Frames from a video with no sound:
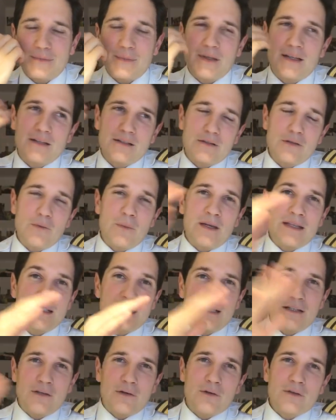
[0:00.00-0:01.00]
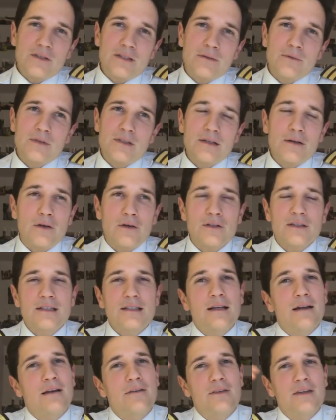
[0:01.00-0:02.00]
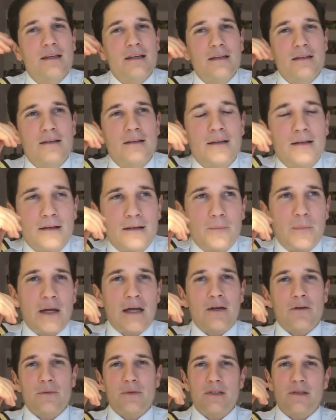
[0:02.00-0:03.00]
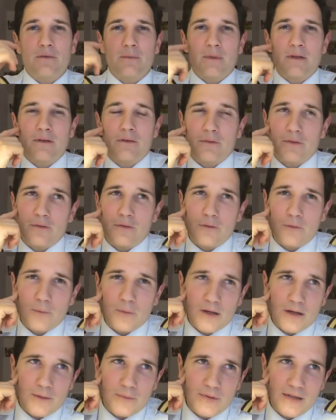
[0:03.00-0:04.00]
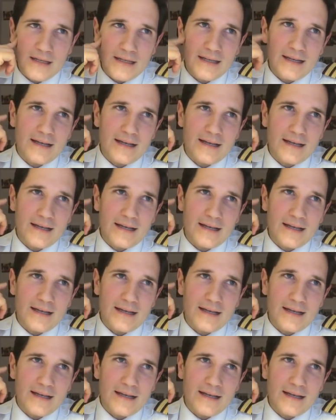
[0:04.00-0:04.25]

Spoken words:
because all my seniority was lost after the bankruptcy of the former company.